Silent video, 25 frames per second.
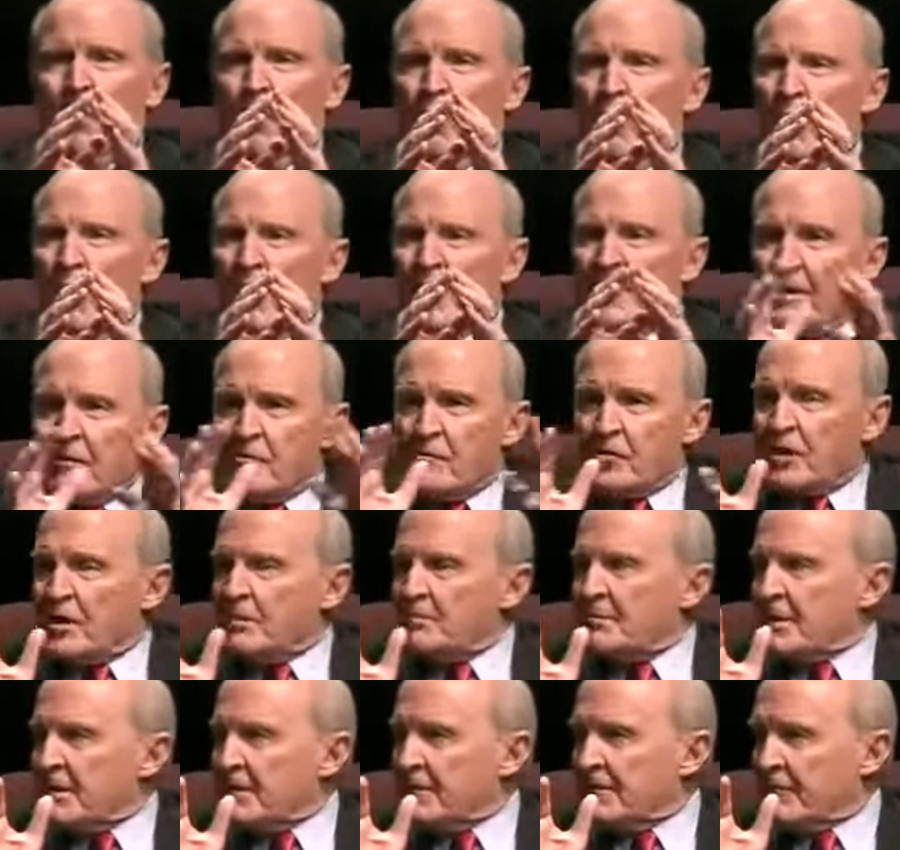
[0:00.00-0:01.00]
where they were
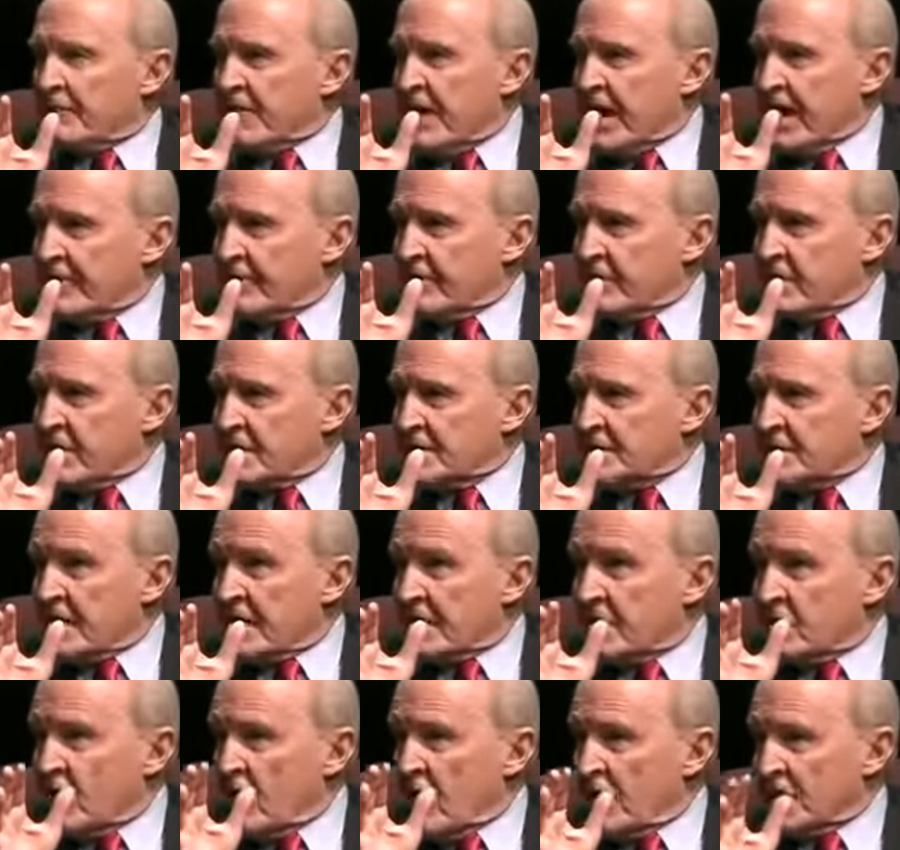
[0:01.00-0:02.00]
going to be in 5 years,
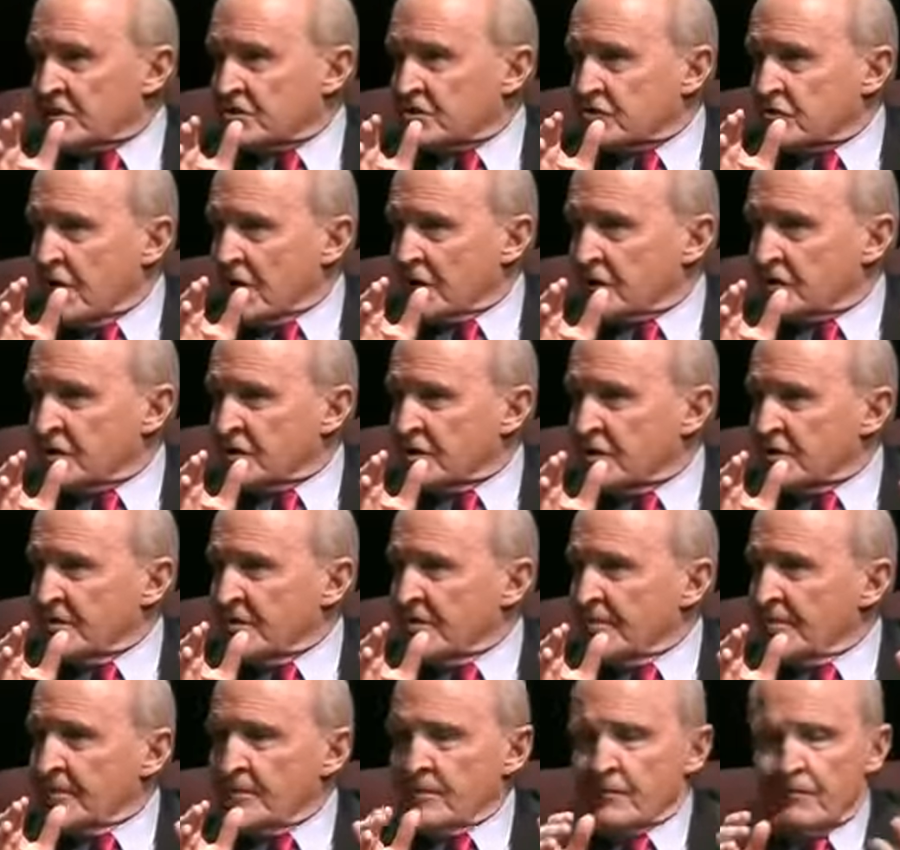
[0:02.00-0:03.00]
their cost structure,
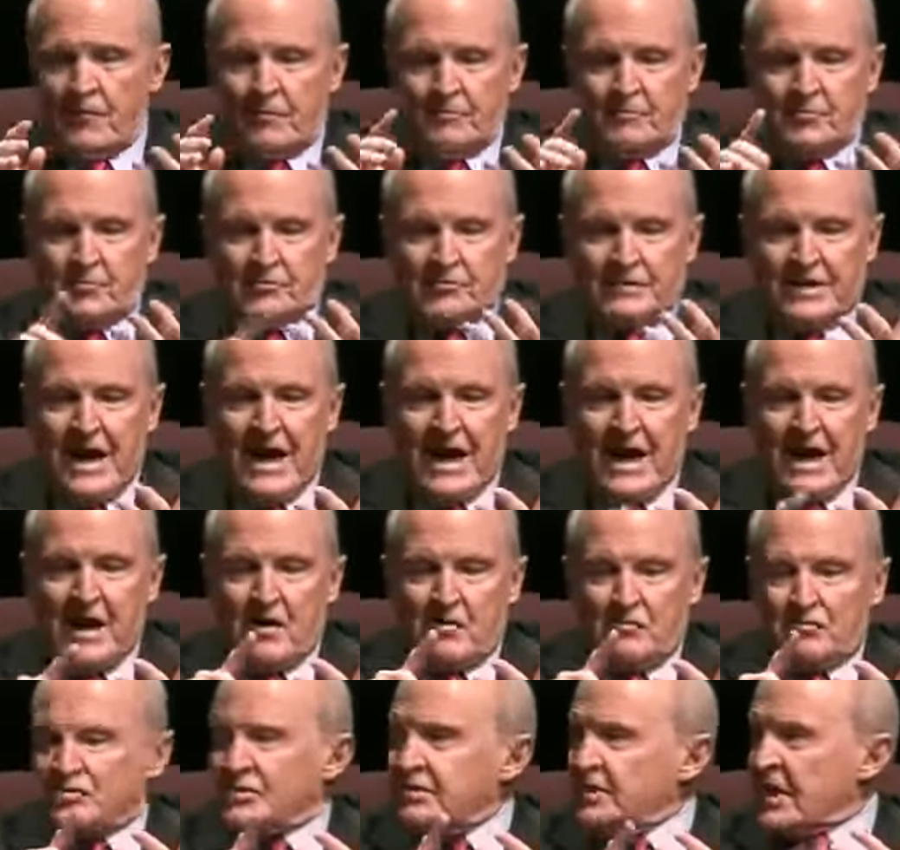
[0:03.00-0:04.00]
from
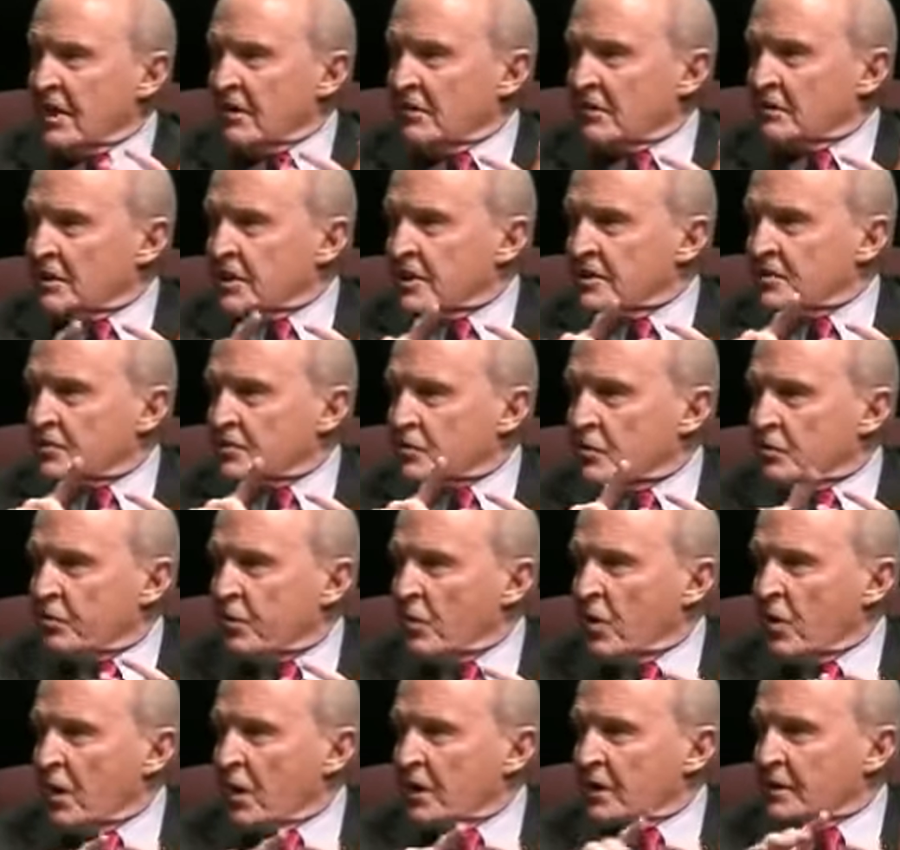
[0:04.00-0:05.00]
Dow, Celanese,
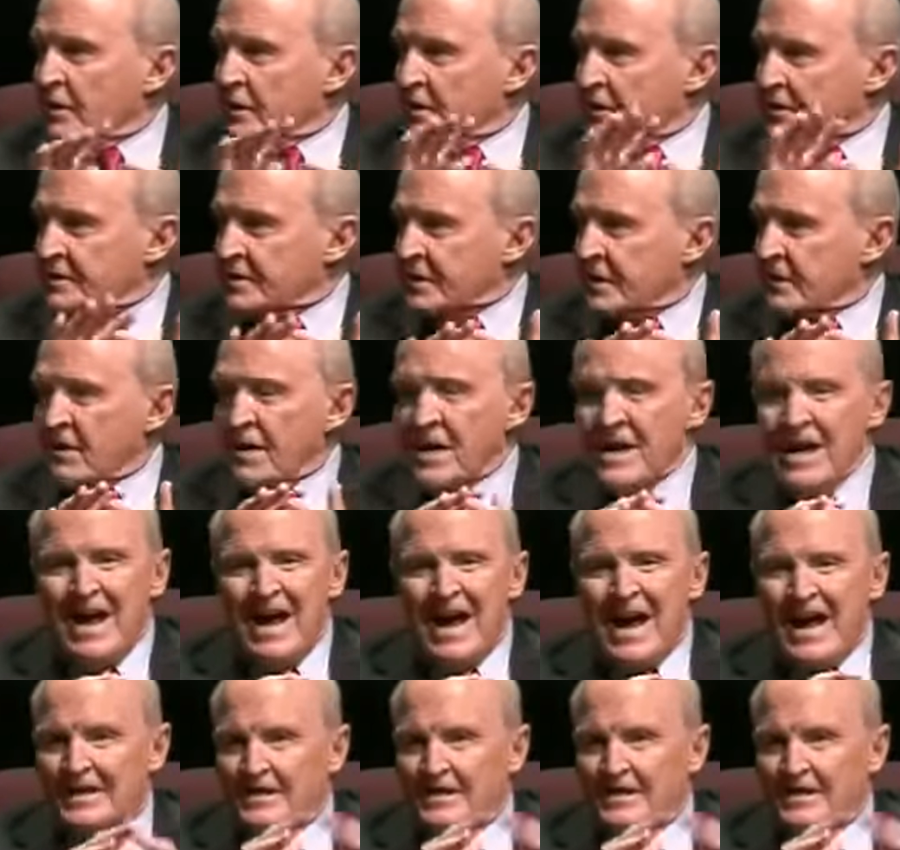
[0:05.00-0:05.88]
DuPont, et cetera.